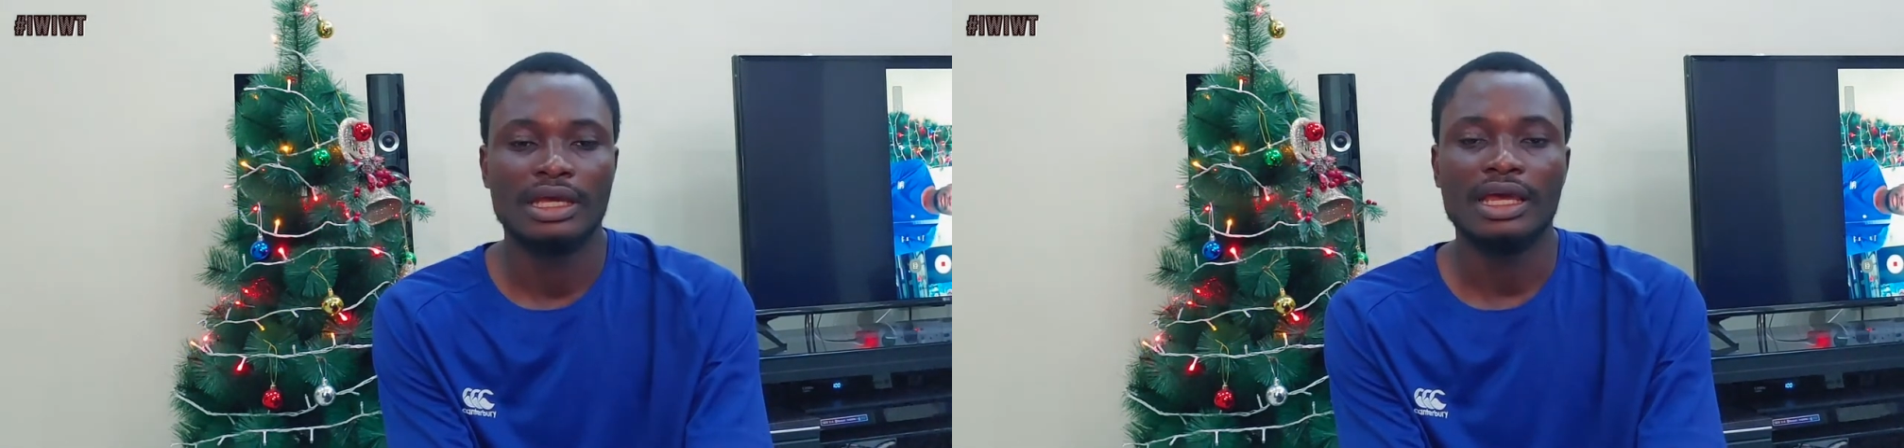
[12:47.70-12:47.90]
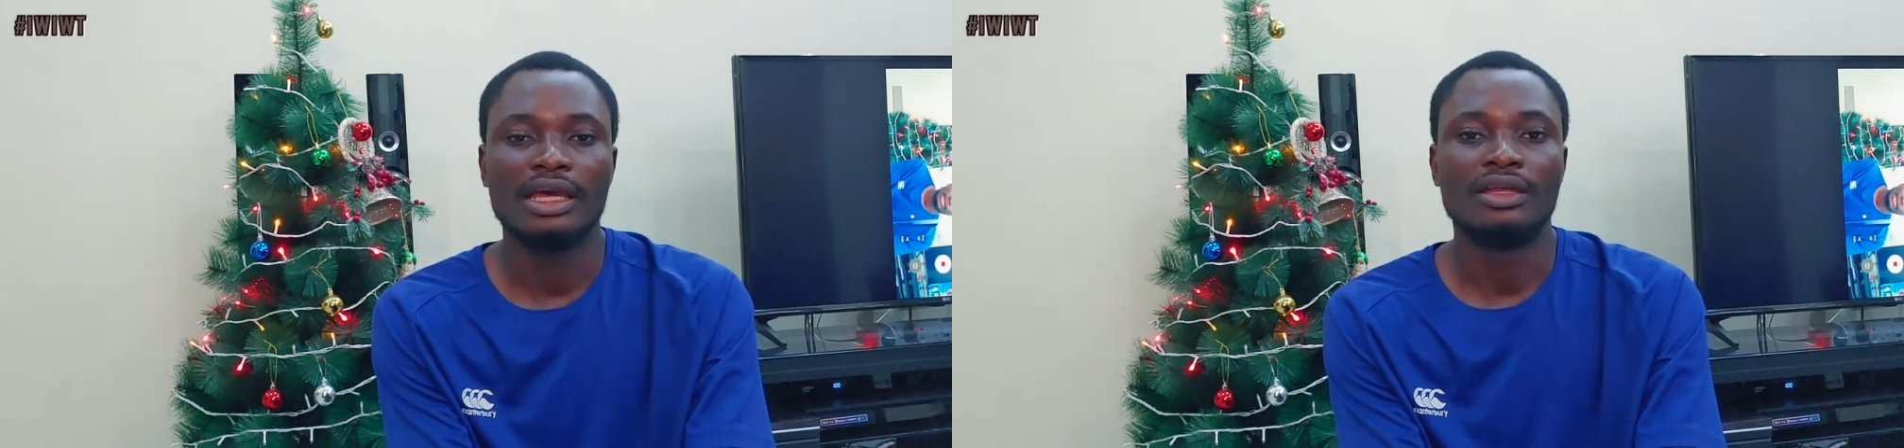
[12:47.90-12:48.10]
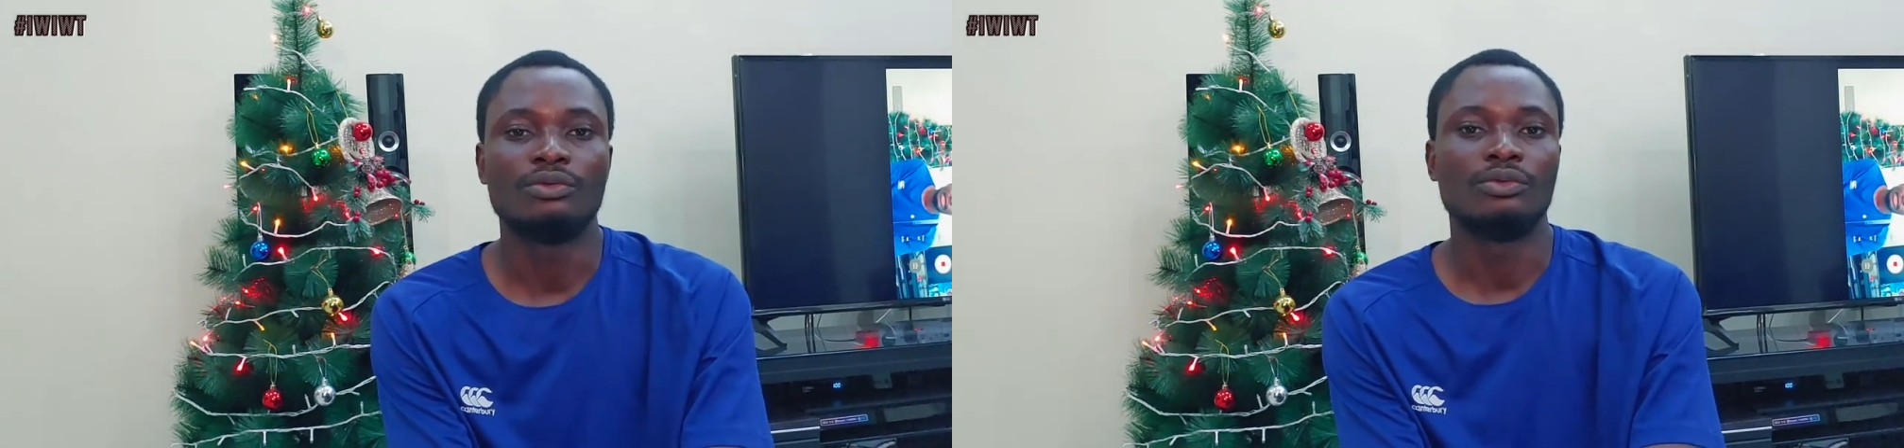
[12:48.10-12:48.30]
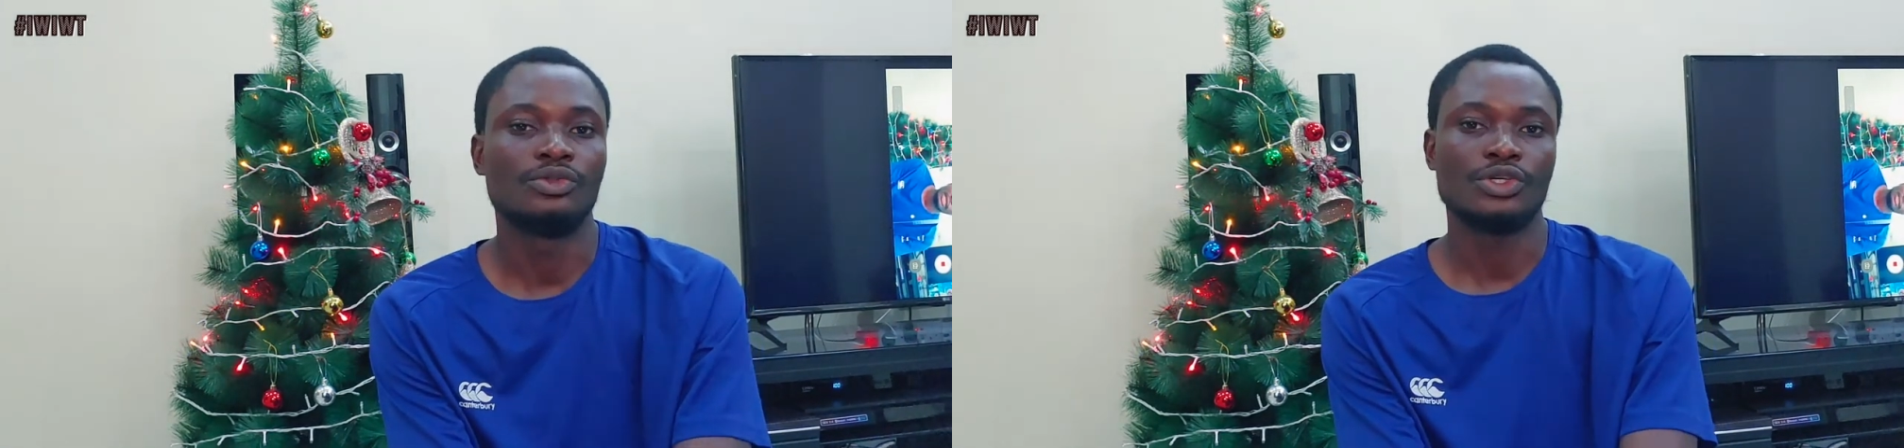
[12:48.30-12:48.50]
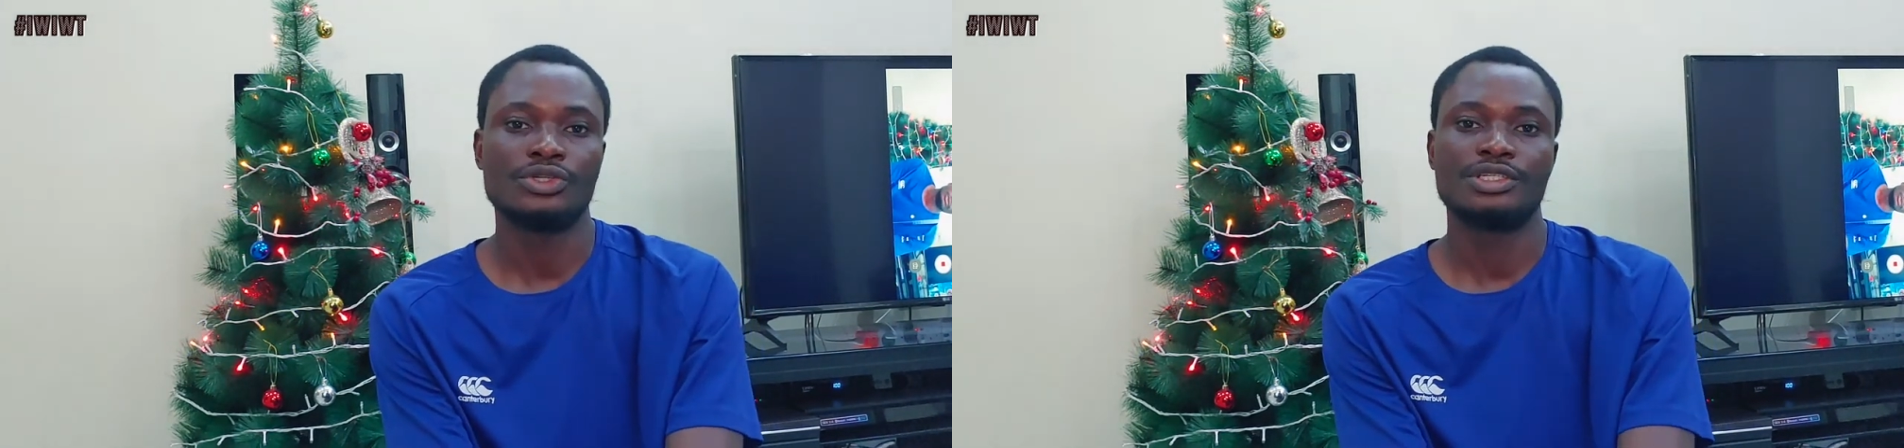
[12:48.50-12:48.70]
and we'll
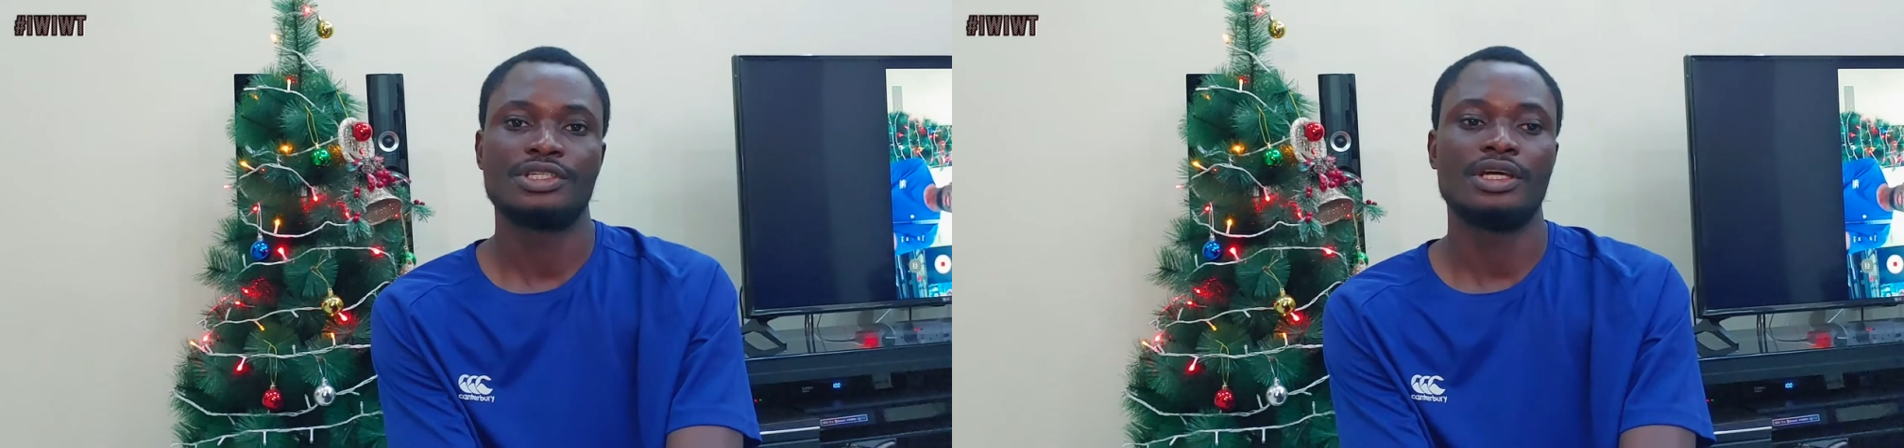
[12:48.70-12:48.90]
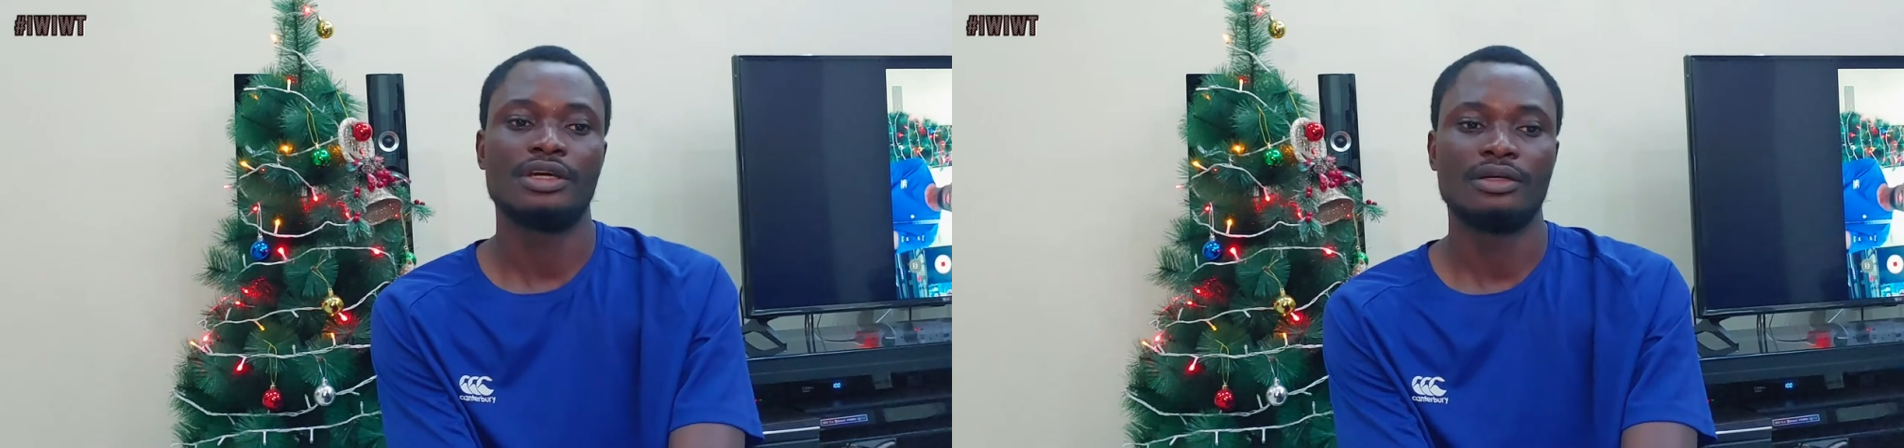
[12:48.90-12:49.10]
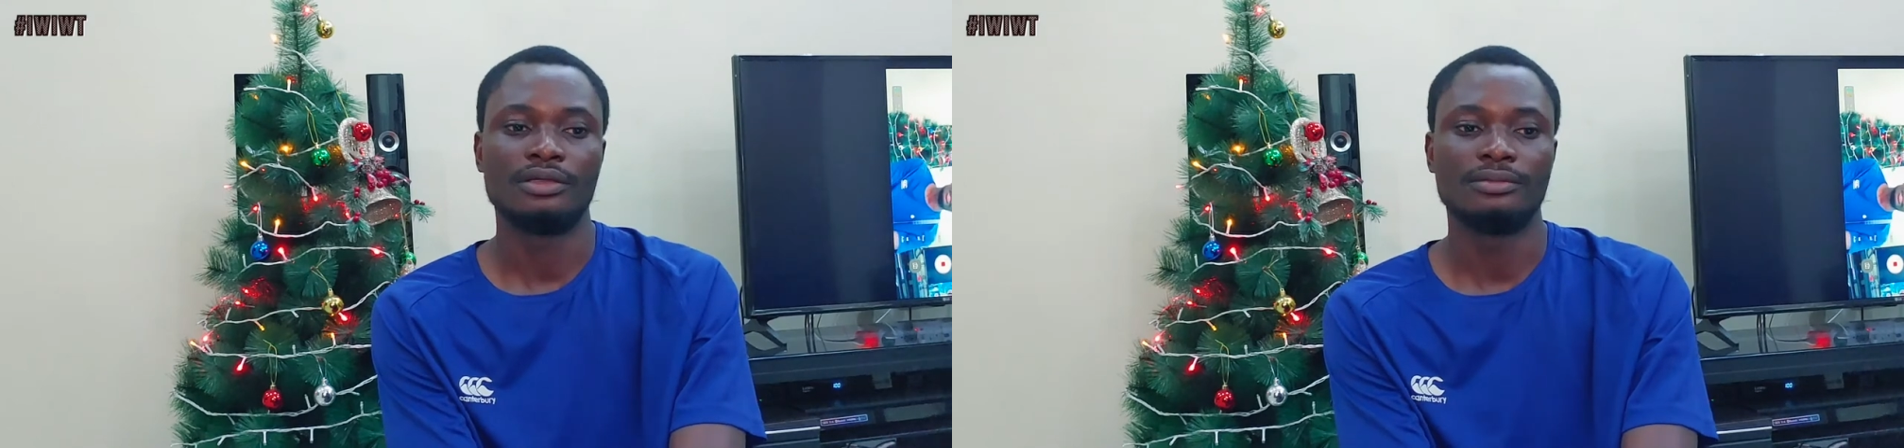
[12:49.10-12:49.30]
just share